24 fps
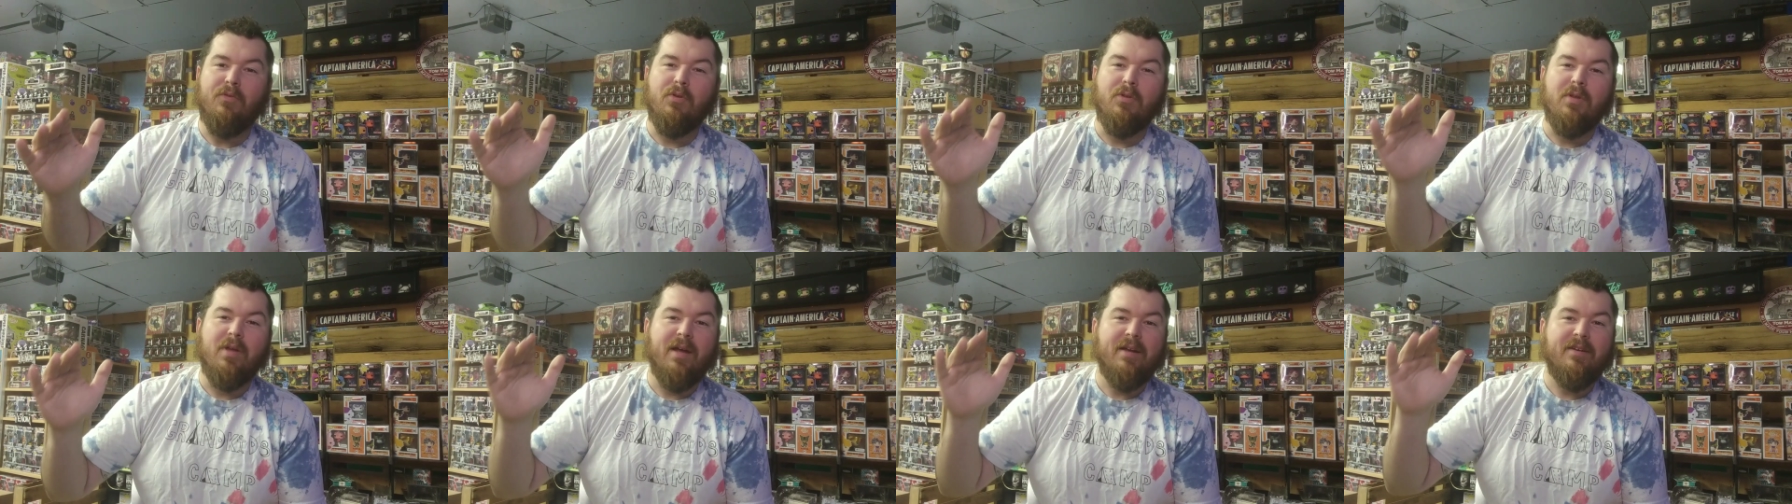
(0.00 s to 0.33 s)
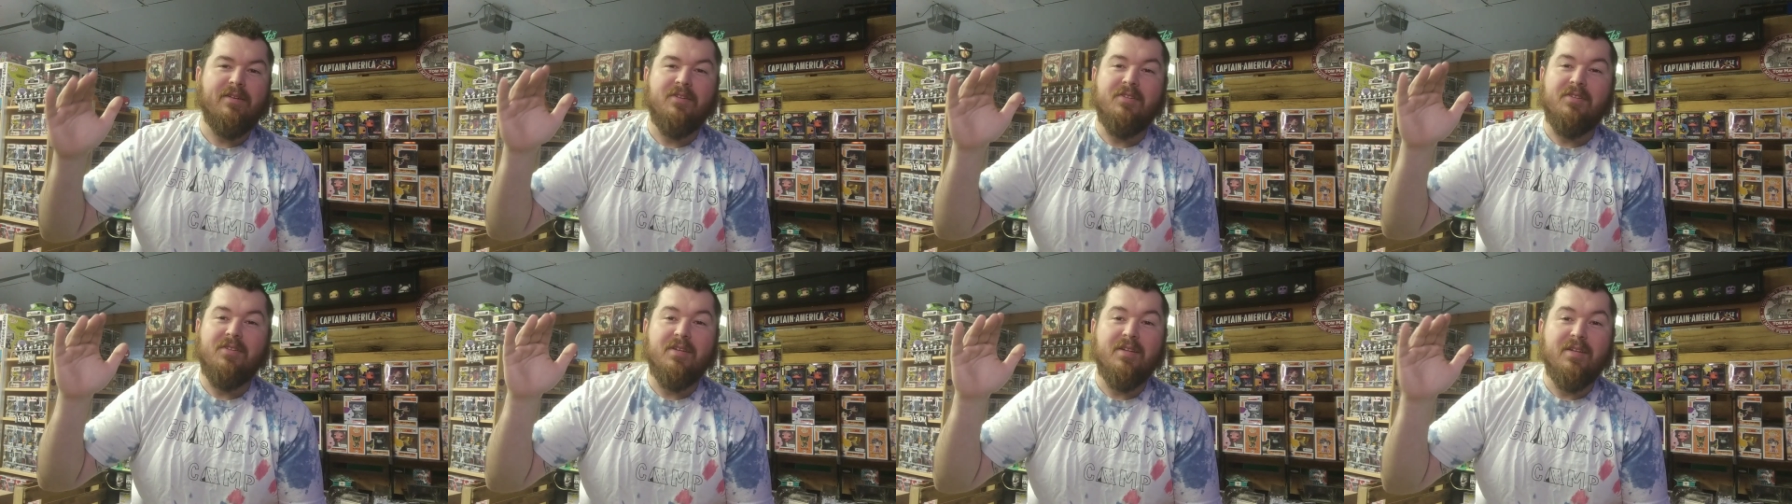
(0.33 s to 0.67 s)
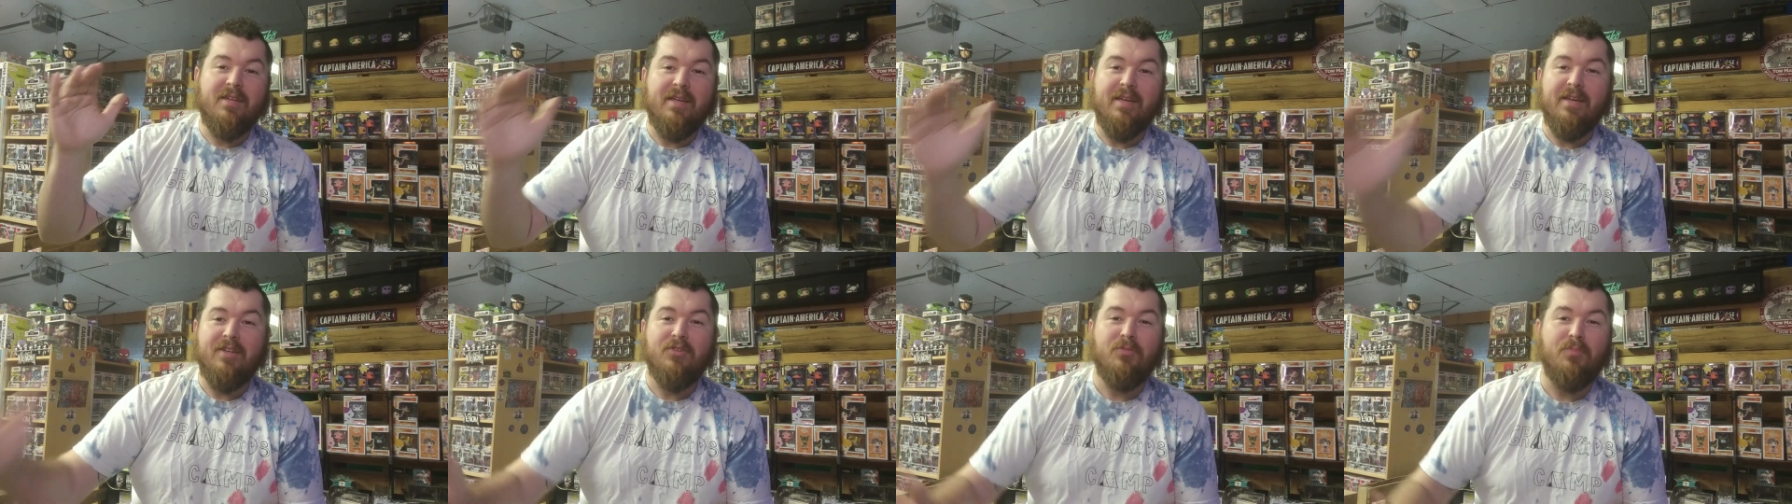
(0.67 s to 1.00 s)
you like to see
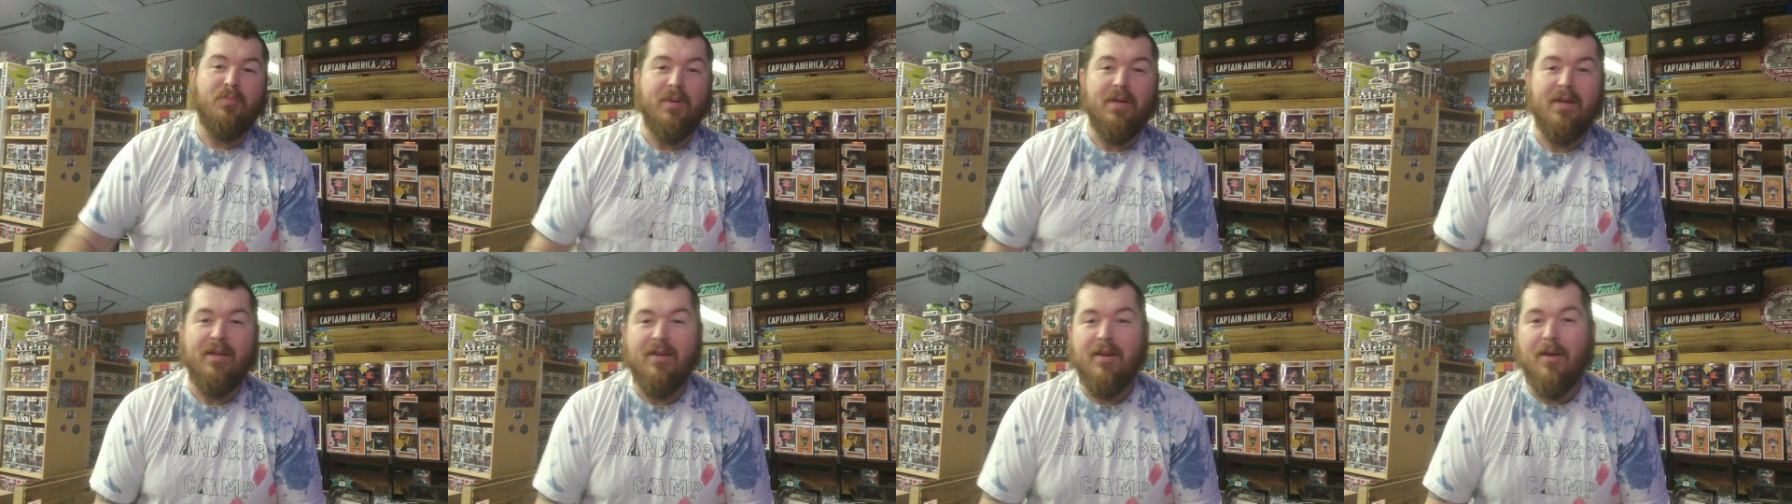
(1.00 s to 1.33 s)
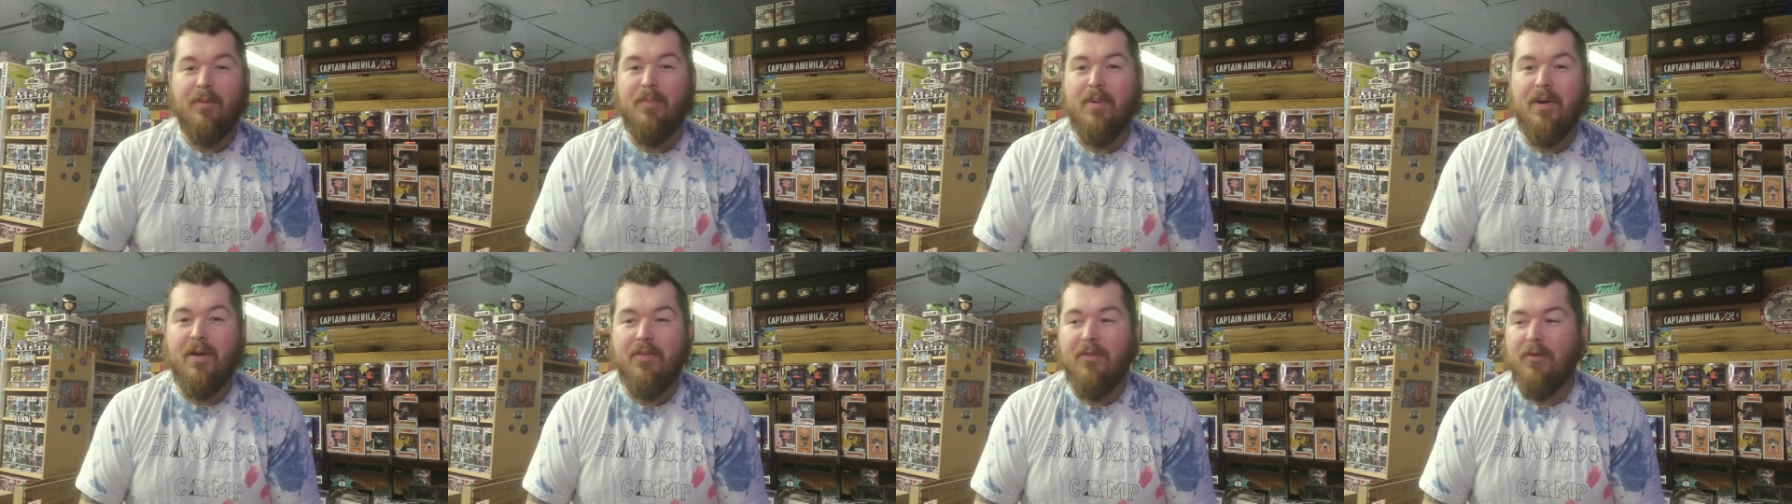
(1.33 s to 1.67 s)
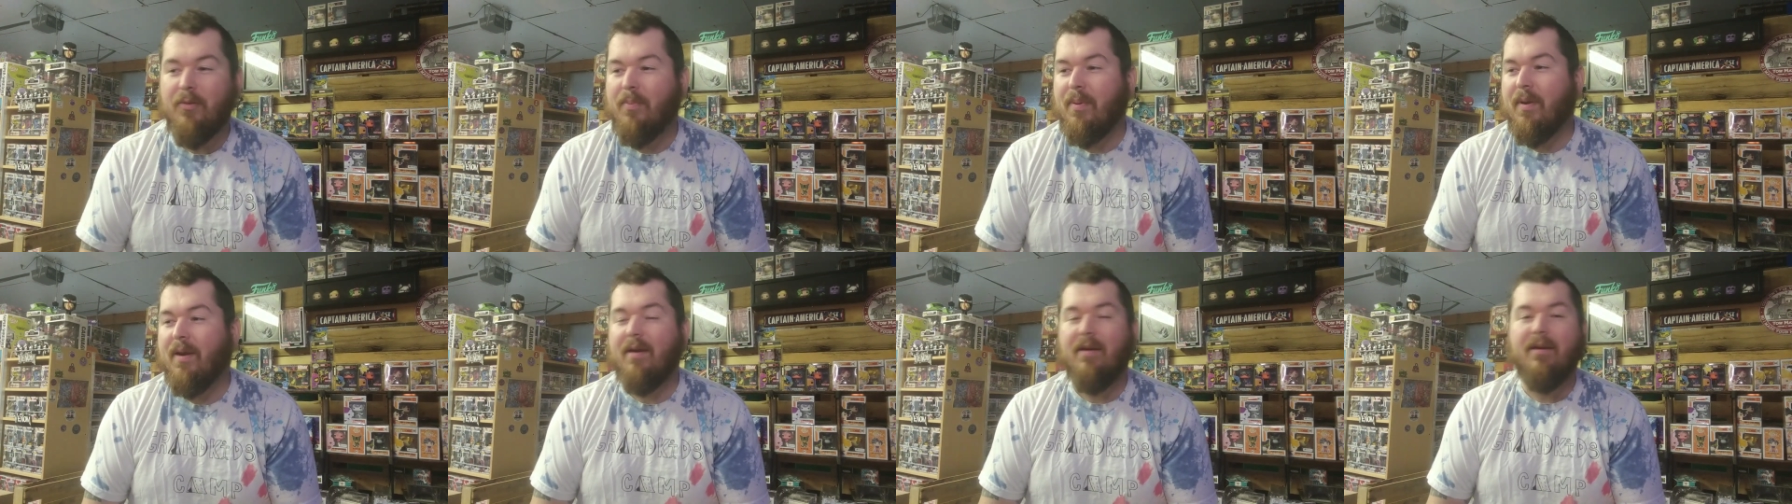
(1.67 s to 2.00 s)
kids beating up on
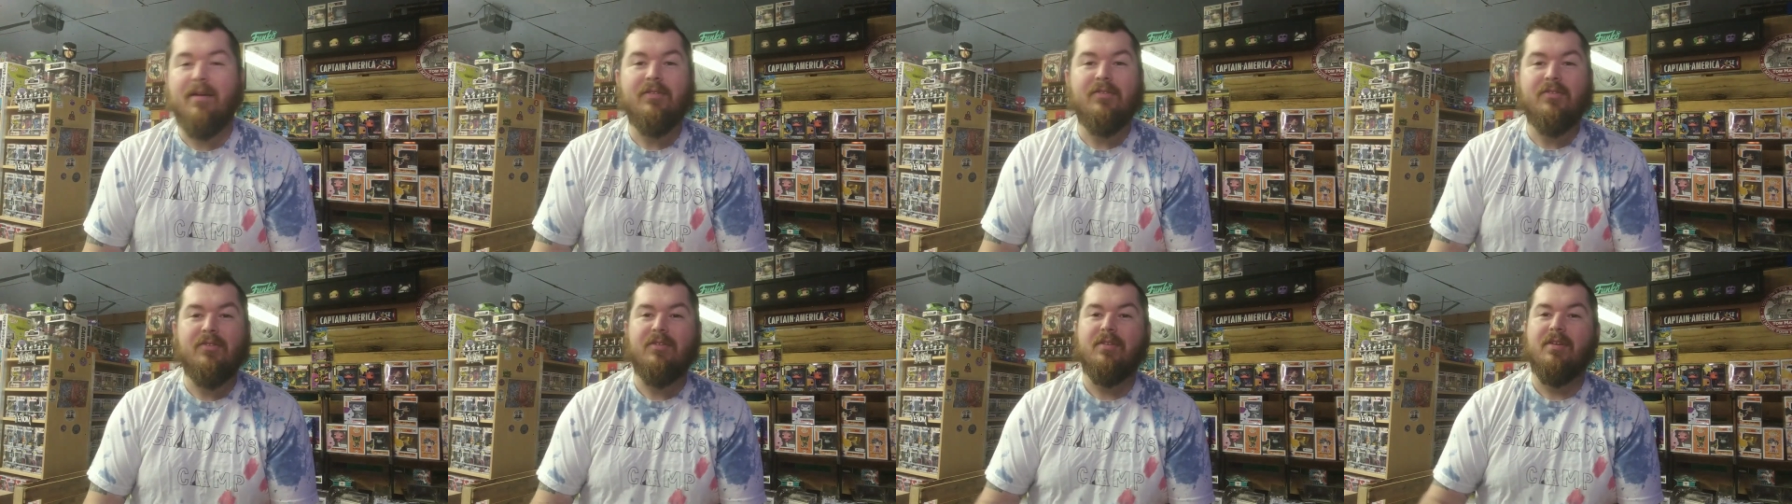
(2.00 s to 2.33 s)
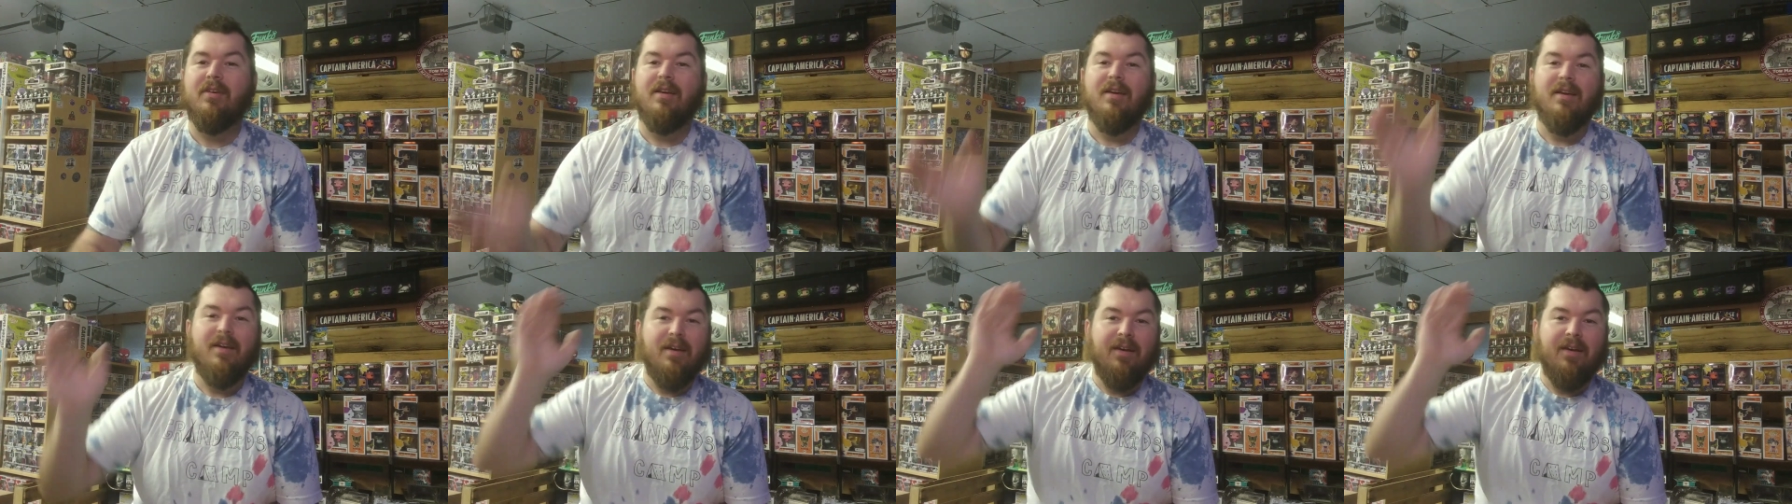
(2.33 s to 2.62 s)
their parents,